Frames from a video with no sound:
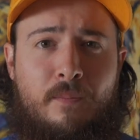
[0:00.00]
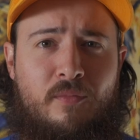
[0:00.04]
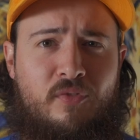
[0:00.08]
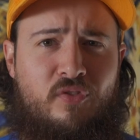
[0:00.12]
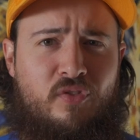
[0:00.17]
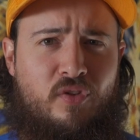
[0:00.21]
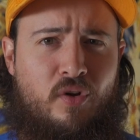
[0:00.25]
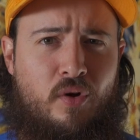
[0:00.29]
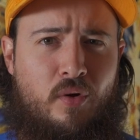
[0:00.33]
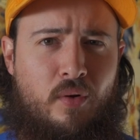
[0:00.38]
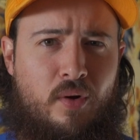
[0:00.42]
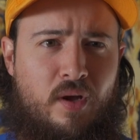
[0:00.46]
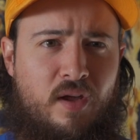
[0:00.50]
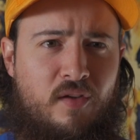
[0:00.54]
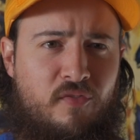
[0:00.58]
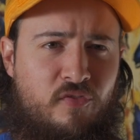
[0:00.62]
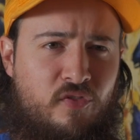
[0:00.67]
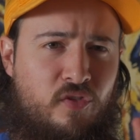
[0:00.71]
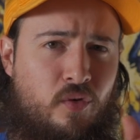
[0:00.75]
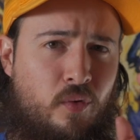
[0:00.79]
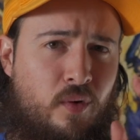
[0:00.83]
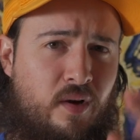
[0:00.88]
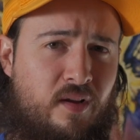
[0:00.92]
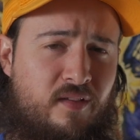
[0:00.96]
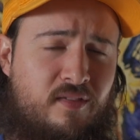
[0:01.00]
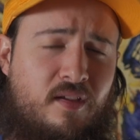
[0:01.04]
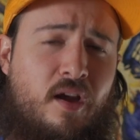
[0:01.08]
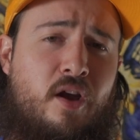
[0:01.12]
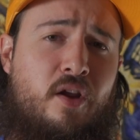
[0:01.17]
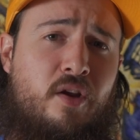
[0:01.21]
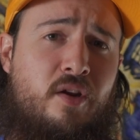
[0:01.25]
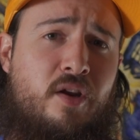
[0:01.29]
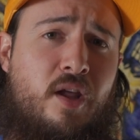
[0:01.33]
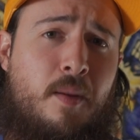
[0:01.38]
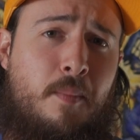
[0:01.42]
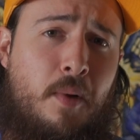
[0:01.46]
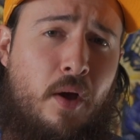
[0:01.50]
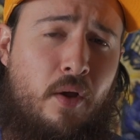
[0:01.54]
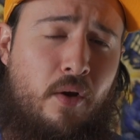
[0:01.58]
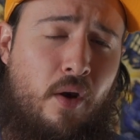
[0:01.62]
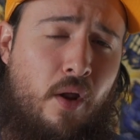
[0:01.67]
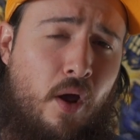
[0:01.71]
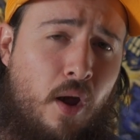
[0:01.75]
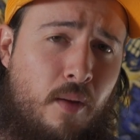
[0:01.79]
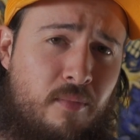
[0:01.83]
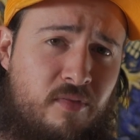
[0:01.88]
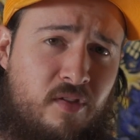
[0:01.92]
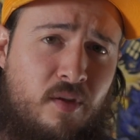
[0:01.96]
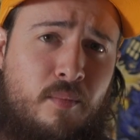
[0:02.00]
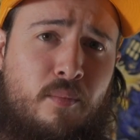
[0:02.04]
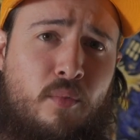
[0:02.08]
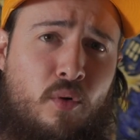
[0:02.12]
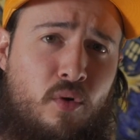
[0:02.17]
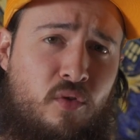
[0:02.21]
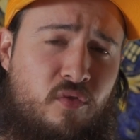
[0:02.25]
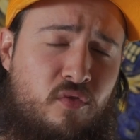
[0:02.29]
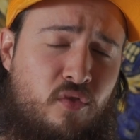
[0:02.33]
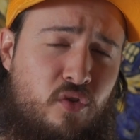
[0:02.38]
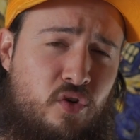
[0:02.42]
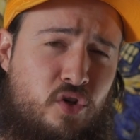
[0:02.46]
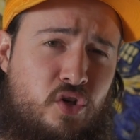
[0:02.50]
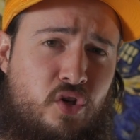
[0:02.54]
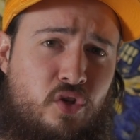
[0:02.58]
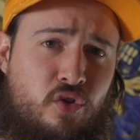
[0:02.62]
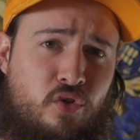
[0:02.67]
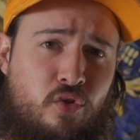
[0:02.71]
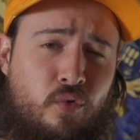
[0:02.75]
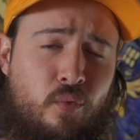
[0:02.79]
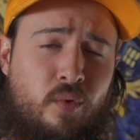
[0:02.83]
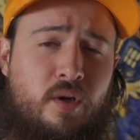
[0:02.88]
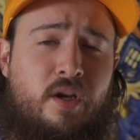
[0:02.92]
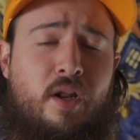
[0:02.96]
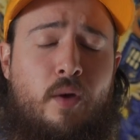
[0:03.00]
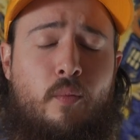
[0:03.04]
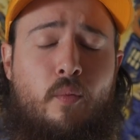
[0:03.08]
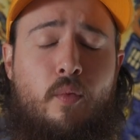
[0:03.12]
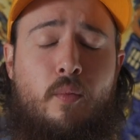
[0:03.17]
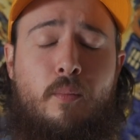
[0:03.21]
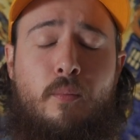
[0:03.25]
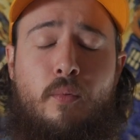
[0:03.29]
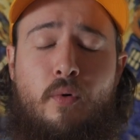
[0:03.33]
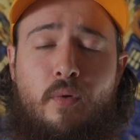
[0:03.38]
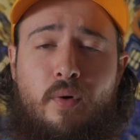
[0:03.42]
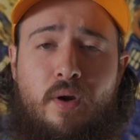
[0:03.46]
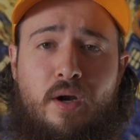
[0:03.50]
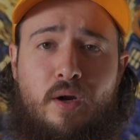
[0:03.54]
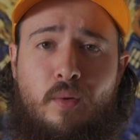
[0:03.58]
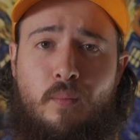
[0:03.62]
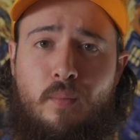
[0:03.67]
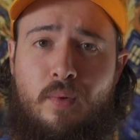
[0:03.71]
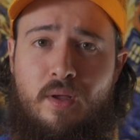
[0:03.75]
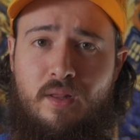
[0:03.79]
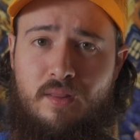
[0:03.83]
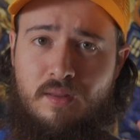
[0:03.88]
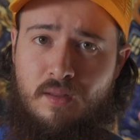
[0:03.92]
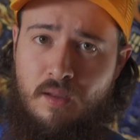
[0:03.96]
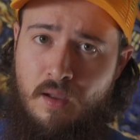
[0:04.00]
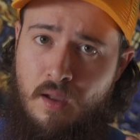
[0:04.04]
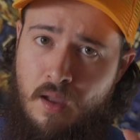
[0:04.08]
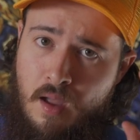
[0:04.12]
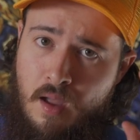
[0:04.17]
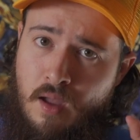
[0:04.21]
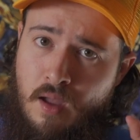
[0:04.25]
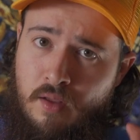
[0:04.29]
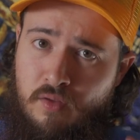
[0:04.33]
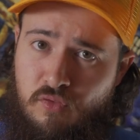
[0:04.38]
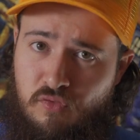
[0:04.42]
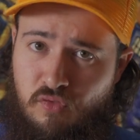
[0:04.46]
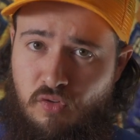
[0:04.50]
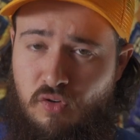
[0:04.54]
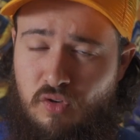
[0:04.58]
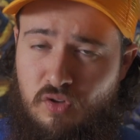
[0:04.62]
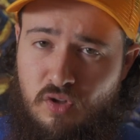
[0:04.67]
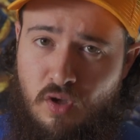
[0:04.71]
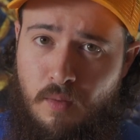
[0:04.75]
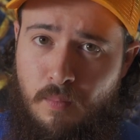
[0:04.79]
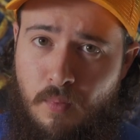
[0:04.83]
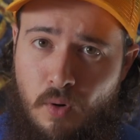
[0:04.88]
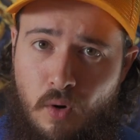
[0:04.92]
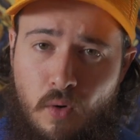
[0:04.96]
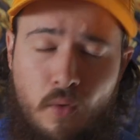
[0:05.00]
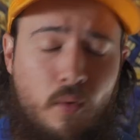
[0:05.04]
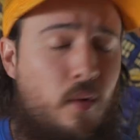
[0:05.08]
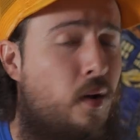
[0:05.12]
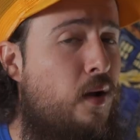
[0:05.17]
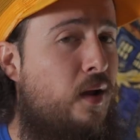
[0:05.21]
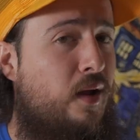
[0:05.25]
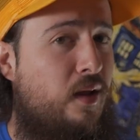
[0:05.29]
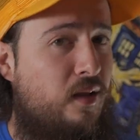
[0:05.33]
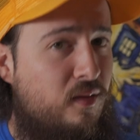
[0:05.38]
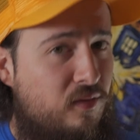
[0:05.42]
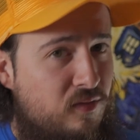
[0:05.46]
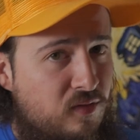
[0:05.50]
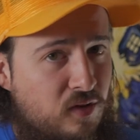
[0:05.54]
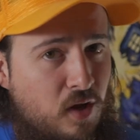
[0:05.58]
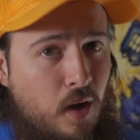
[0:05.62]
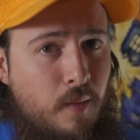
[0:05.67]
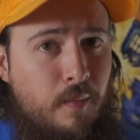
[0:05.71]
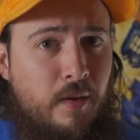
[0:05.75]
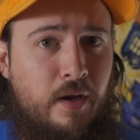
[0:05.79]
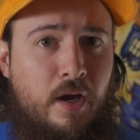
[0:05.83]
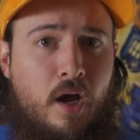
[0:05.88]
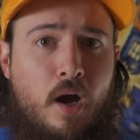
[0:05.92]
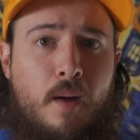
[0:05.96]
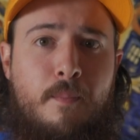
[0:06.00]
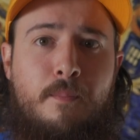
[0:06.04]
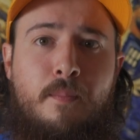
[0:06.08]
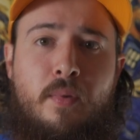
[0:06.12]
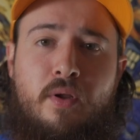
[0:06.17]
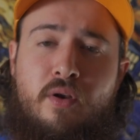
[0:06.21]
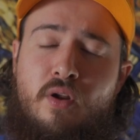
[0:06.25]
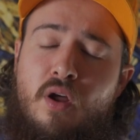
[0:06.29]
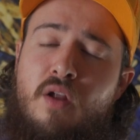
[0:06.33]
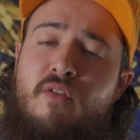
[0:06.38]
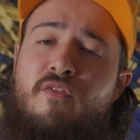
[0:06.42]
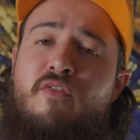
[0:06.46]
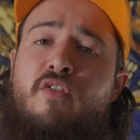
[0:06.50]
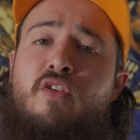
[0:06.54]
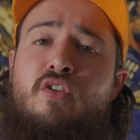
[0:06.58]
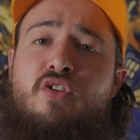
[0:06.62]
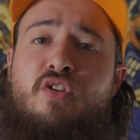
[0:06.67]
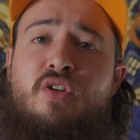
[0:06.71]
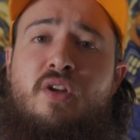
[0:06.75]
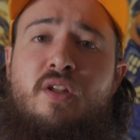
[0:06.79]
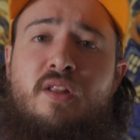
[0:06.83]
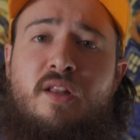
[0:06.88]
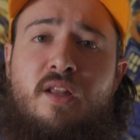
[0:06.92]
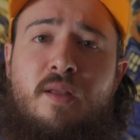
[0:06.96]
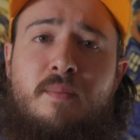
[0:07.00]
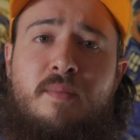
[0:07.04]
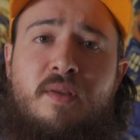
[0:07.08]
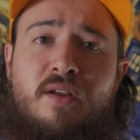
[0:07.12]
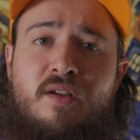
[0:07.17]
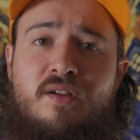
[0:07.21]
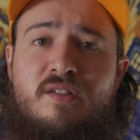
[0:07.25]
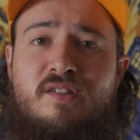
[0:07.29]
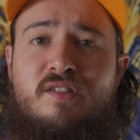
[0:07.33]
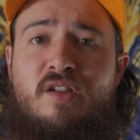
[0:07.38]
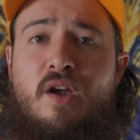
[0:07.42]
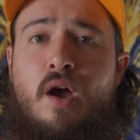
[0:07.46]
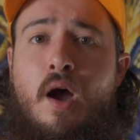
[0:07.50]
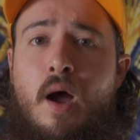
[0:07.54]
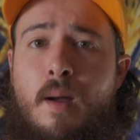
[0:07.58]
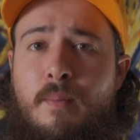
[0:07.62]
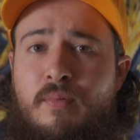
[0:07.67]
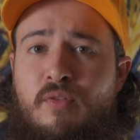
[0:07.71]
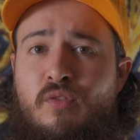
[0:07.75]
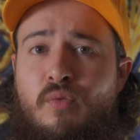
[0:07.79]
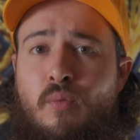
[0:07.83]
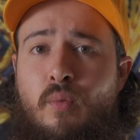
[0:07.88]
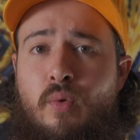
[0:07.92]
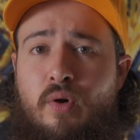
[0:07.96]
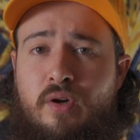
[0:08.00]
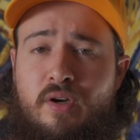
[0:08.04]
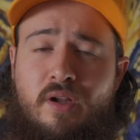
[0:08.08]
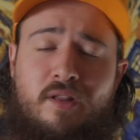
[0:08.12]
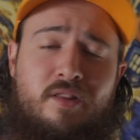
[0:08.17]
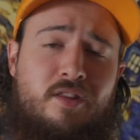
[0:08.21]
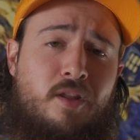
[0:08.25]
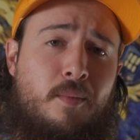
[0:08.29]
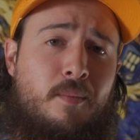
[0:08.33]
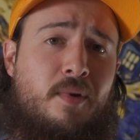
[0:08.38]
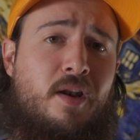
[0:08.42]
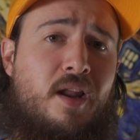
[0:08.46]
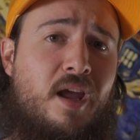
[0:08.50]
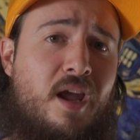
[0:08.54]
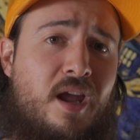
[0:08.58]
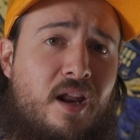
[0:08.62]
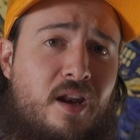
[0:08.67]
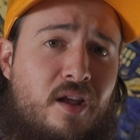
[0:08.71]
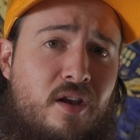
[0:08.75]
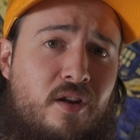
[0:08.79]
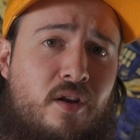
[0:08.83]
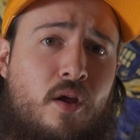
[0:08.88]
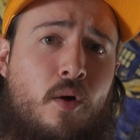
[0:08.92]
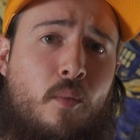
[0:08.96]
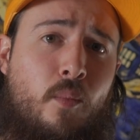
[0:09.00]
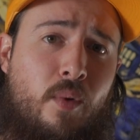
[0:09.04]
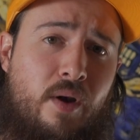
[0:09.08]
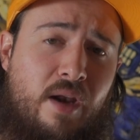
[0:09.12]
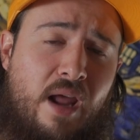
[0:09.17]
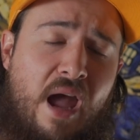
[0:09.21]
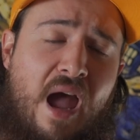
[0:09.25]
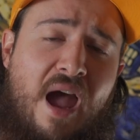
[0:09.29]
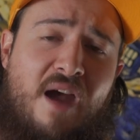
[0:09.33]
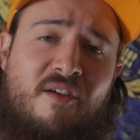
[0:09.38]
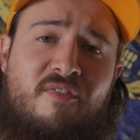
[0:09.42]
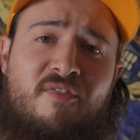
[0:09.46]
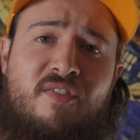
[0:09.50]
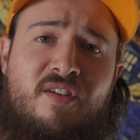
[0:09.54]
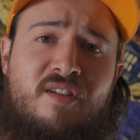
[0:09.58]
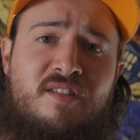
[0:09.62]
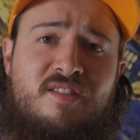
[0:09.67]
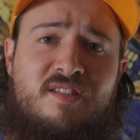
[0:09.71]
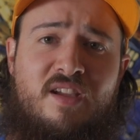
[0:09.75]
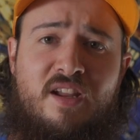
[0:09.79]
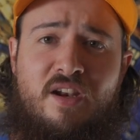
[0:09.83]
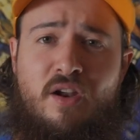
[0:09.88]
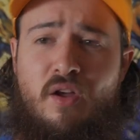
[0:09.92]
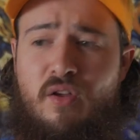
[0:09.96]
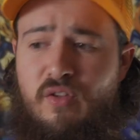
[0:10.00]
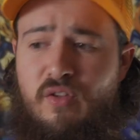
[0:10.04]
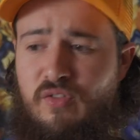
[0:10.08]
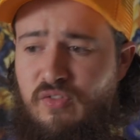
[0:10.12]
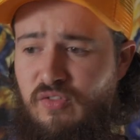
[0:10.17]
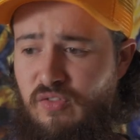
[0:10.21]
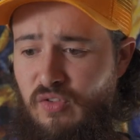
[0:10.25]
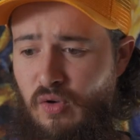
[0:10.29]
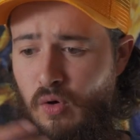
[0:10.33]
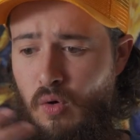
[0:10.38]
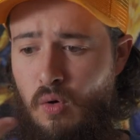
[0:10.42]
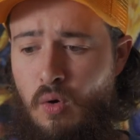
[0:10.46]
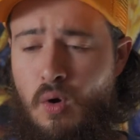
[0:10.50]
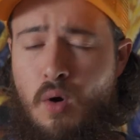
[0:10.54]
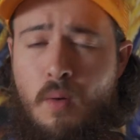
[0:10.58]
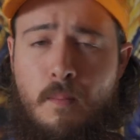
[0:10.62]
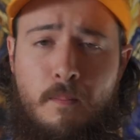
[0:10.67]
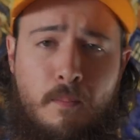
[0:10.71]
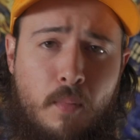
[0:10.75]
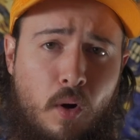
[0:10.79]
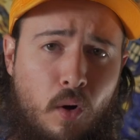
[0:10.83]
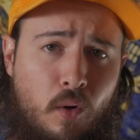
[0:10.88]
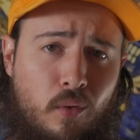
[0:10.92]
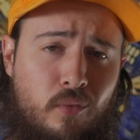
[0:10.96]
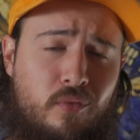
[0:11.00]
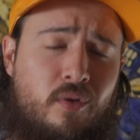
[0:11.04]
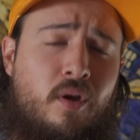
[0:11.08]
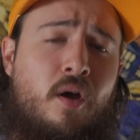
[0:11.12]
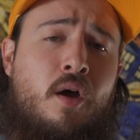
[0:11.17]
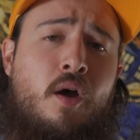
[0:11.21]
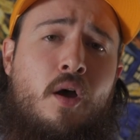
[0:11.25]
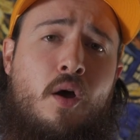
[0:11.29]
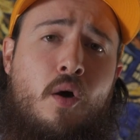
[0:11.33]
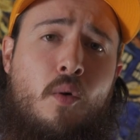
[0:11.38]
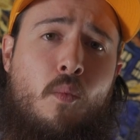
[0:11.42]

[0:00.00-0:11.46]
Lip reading: So if you're excited about Awesome Bros version 3 that we're brewing with Cirque de Beau, it's coming up, but unfortunately because the hops were contaminated with aphids and also mold,